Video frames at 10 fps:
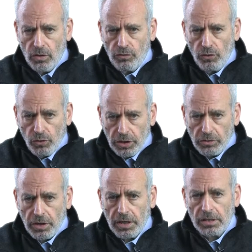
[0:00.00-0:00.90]
40
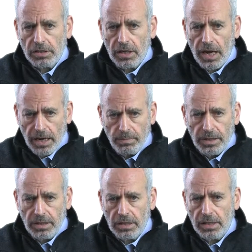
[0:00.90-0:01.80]
drugs that had
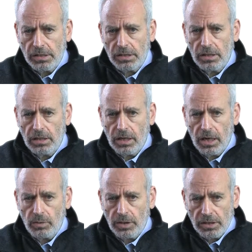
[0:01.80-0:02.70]
been tested
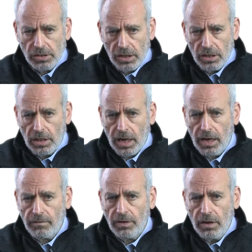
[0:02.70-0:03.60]
and were considered to
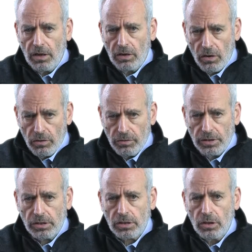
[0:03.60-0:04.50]
have low
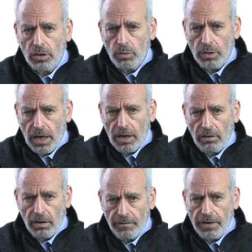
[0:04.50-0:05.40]
risk were
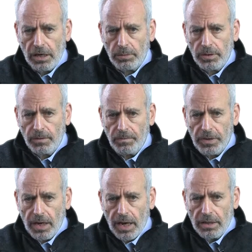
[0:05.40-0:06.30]
now available,
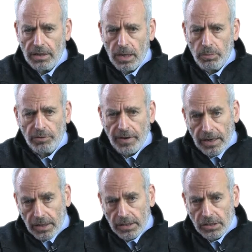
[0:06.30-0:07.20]
and the number of
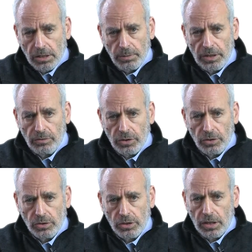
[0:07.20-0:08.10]
outlets had been
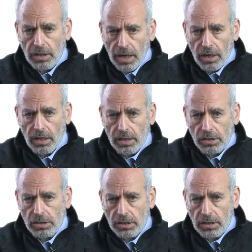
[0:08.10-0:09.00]
reduced, and the
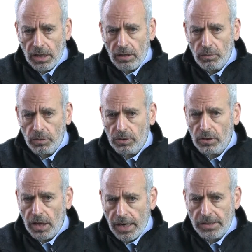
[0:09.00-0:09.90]
outlets now were
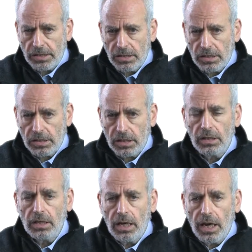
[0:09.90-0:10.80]
licensed
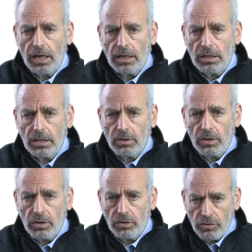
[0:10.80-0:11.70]
and
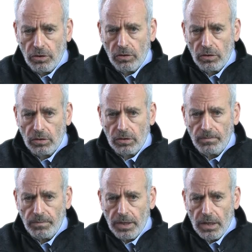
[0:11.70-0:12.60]
controlled.
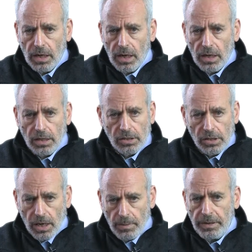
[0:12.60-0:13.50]

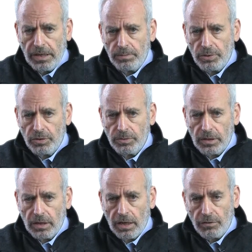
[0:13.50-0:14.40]
A big
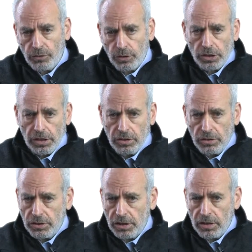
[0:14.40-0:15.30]
improvement. Unfortunately,
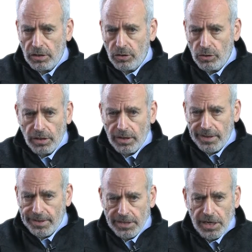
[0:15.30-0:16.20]
New Zealand couldn't
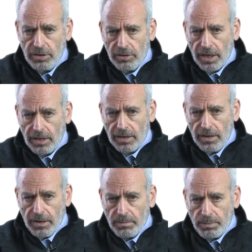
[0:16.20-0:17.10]
continue that
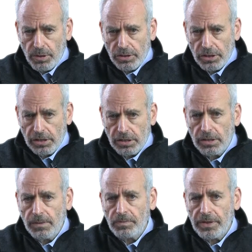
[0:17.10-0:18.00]
process,
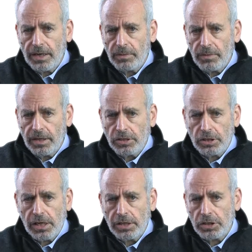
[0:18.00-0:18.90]
that
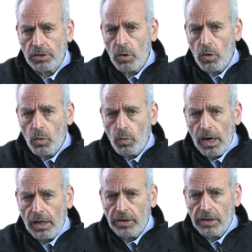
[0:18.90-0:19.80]
legislation,
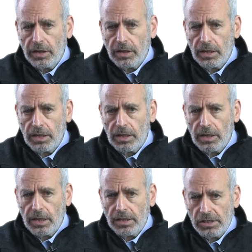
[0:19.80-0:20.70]
while the
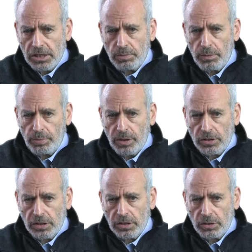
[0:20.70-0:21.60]
assessment
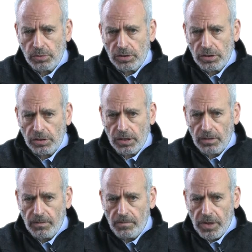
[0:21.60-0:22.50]
process was
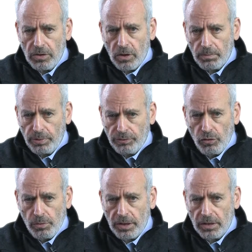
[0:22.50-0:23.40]
not
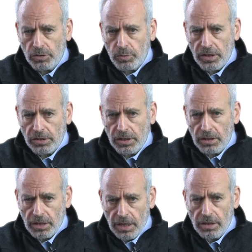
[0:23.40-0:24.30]
performing as well as
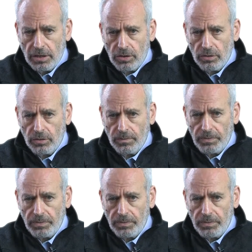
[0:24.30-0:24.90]
it needed to.